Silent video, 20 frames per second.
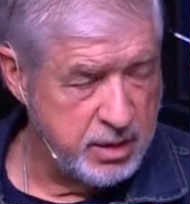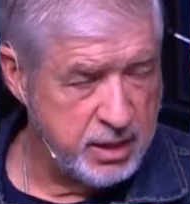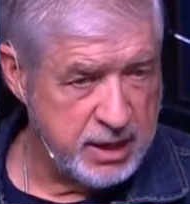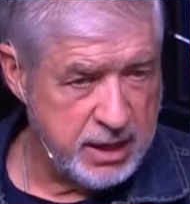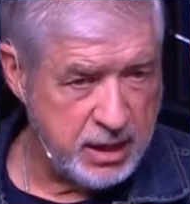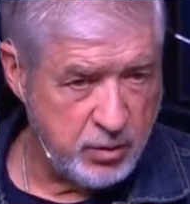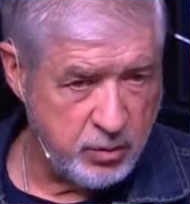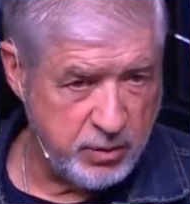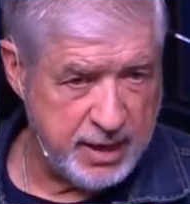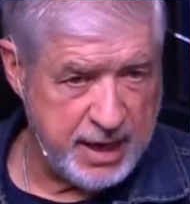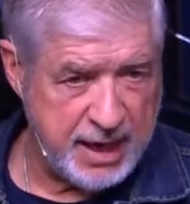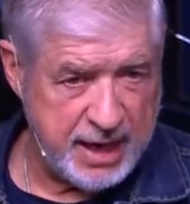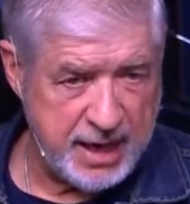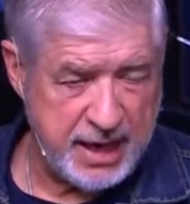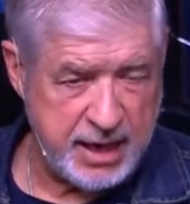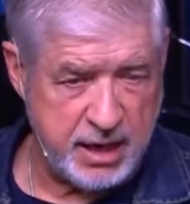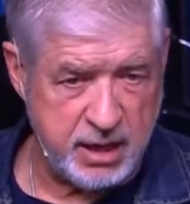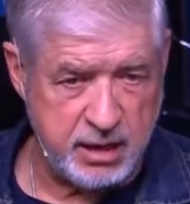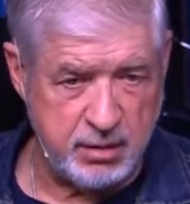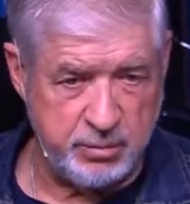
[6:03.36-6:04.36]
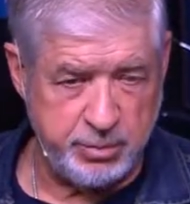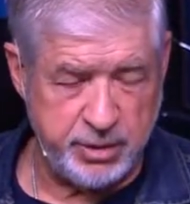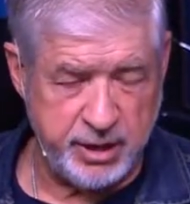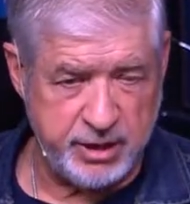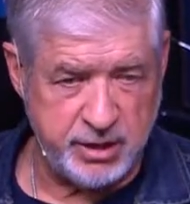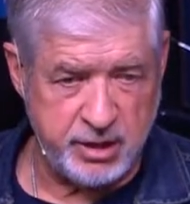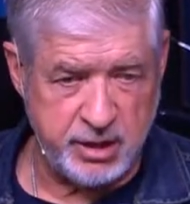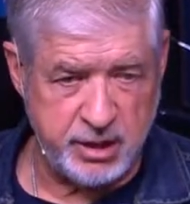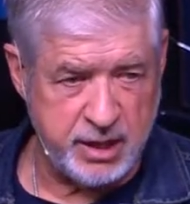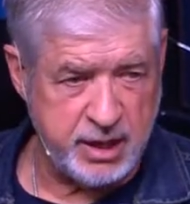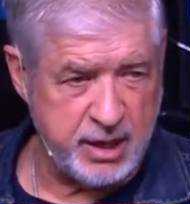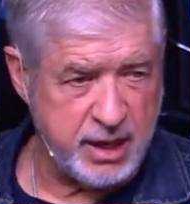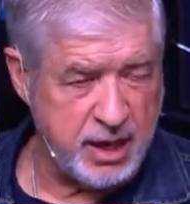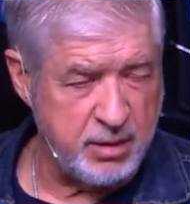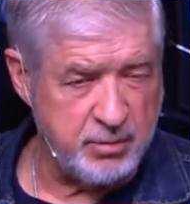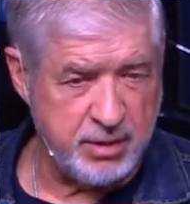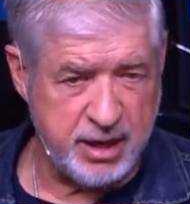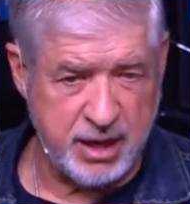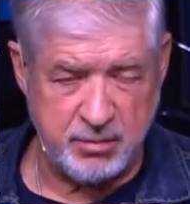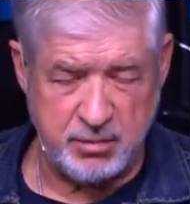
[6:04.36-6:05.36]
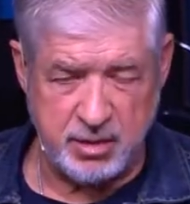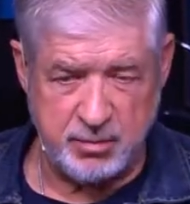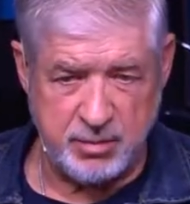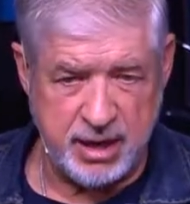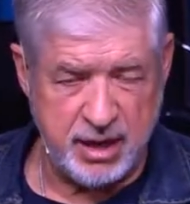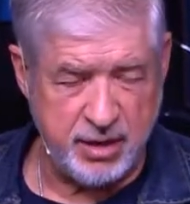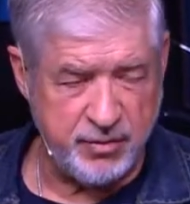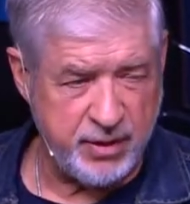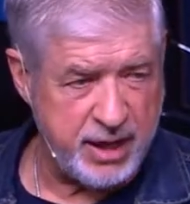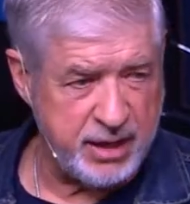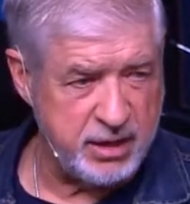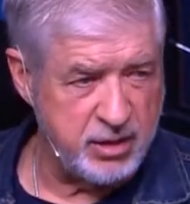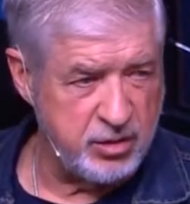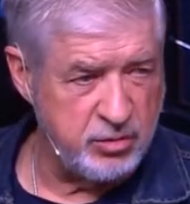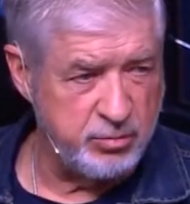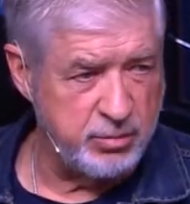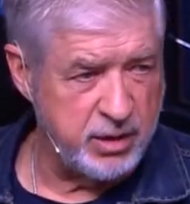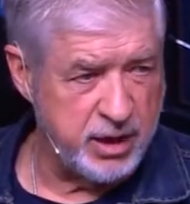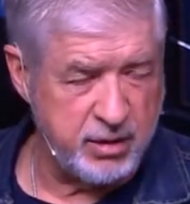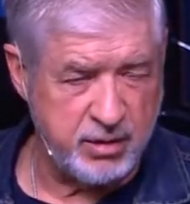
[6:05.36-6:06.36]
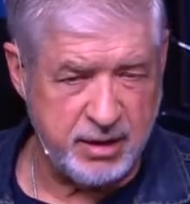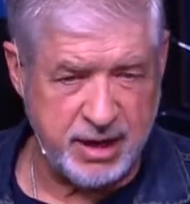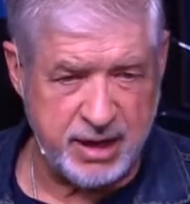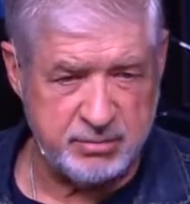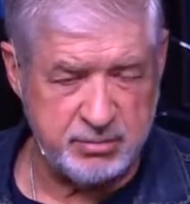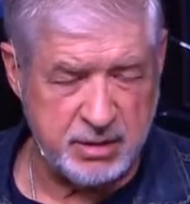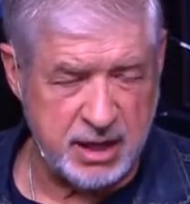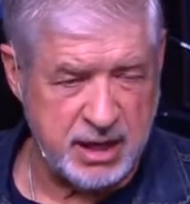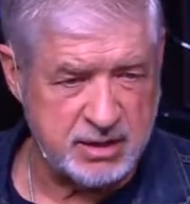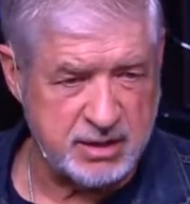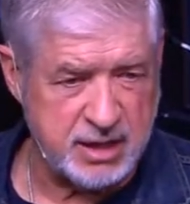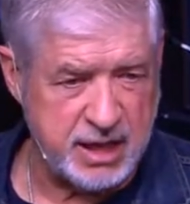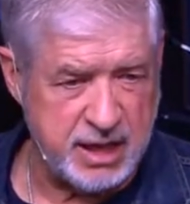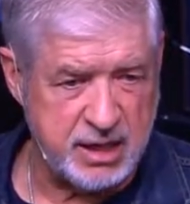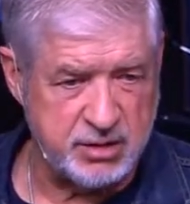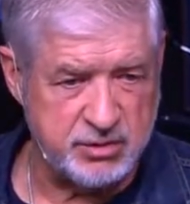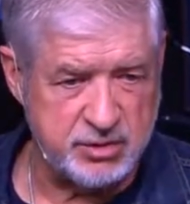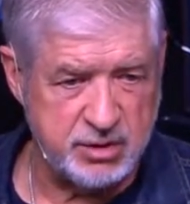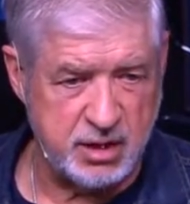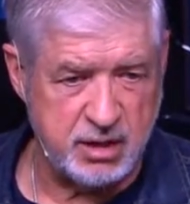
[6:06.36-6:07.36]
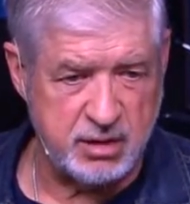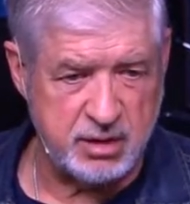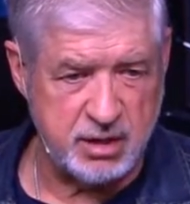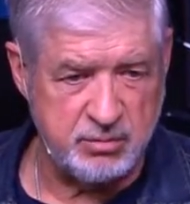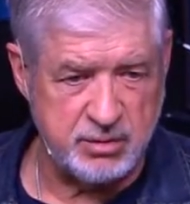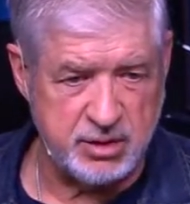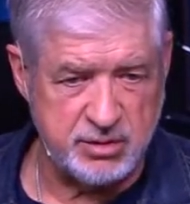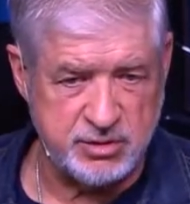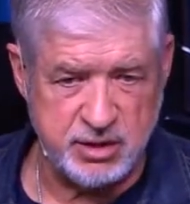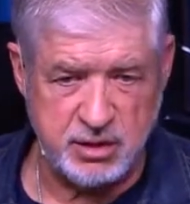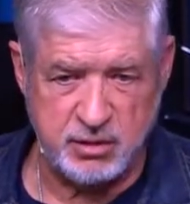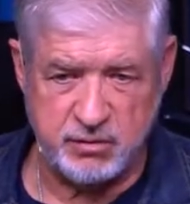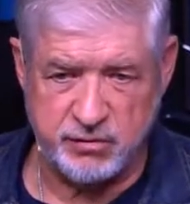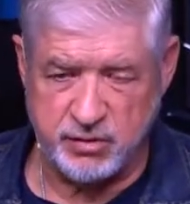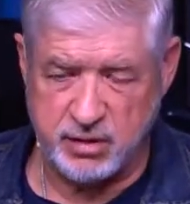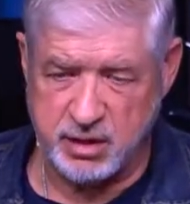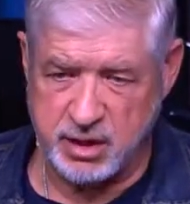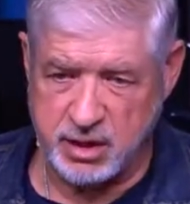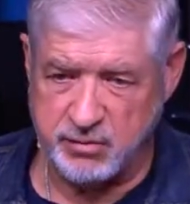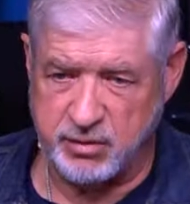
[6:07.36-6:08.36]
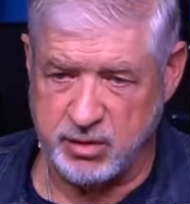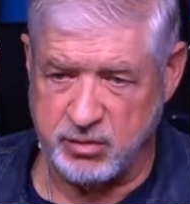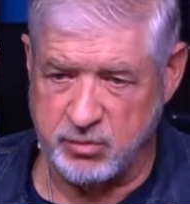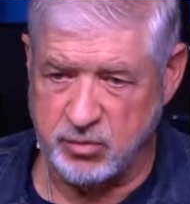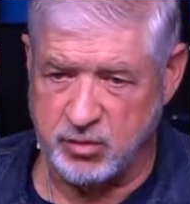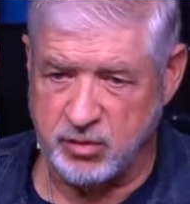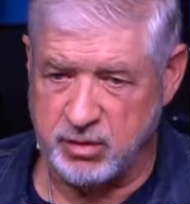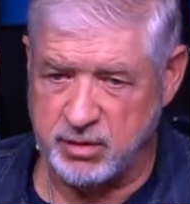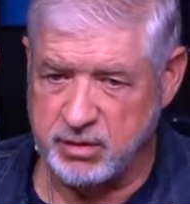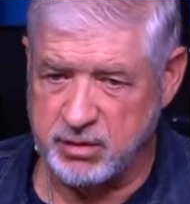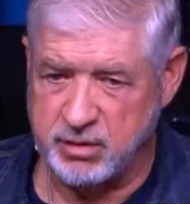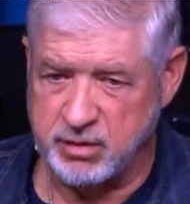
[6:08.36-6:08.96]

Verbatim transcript: Now, when I had an opinion, it came out of my mouth. I knew better. I, I was kind of shocked at myself for giving one,